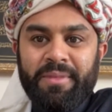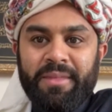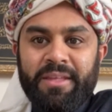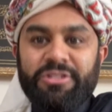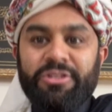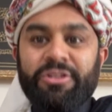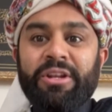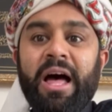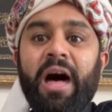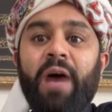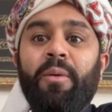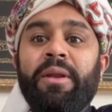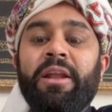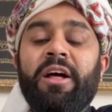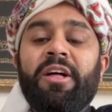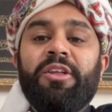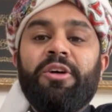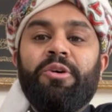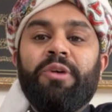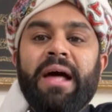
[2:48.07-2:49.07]
So now we
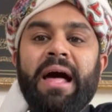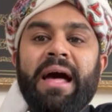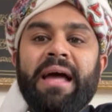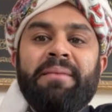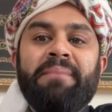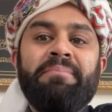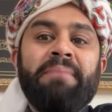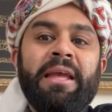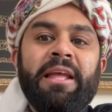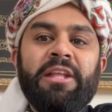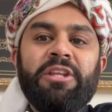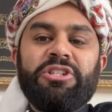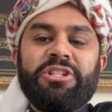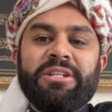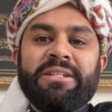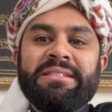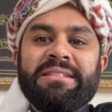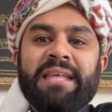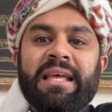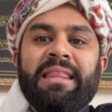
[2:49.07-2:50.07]
know the Quran
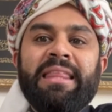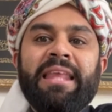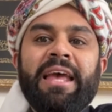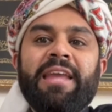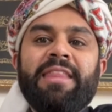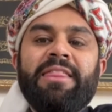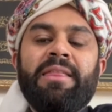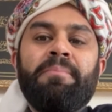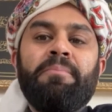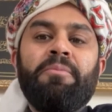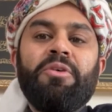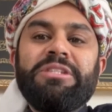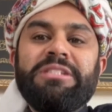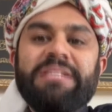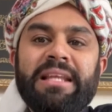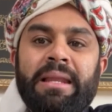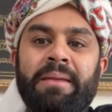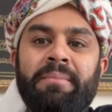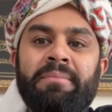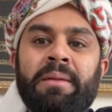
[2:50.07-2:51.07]
mentions that the
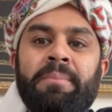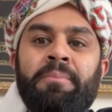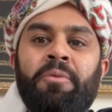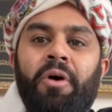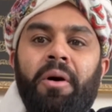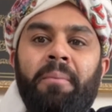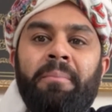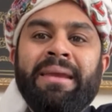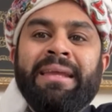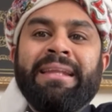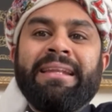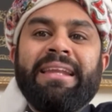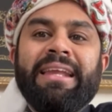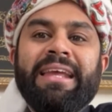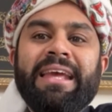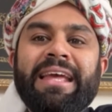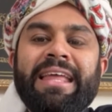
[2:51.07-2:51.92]
Muslim, the mu'min,